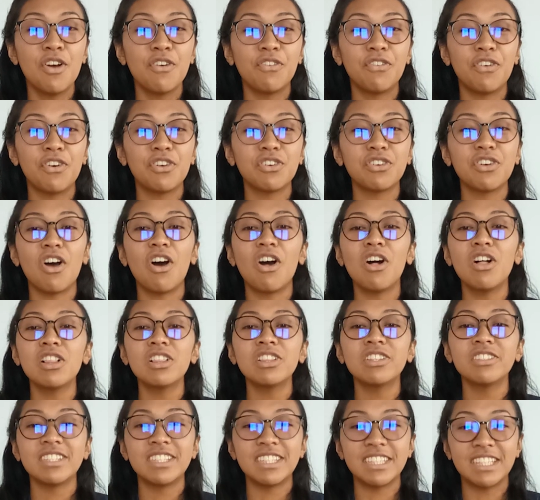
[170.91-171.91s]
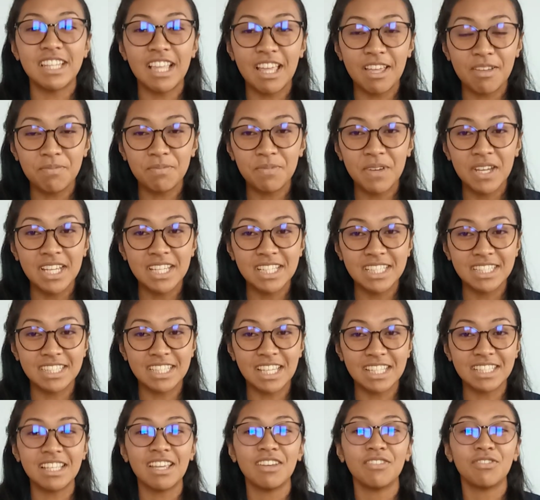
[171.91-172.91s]
for all the steps
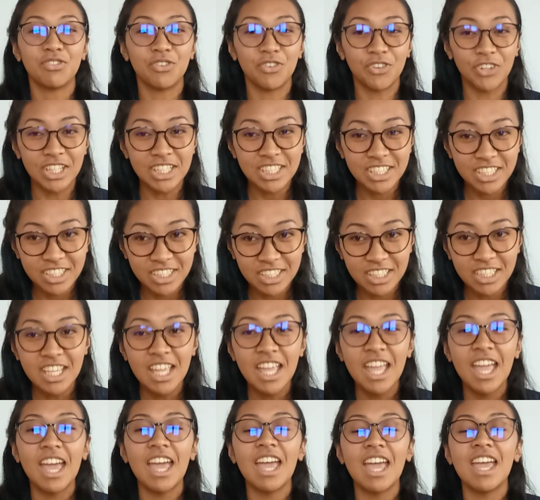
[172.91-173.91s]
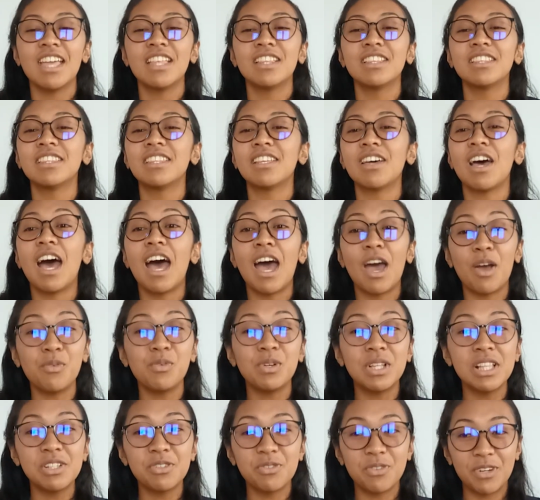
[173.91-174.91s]
that I've reached and I
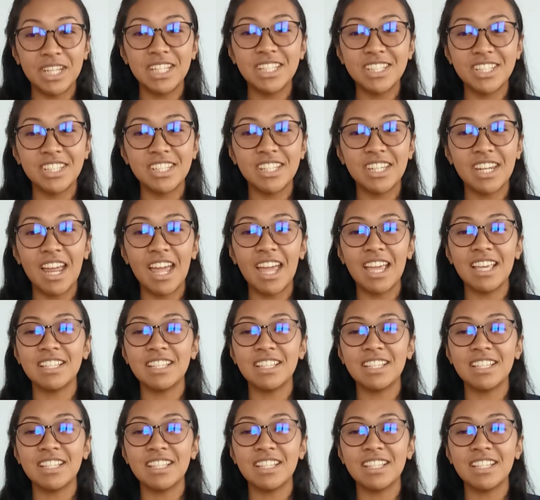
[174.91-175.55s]
will reach.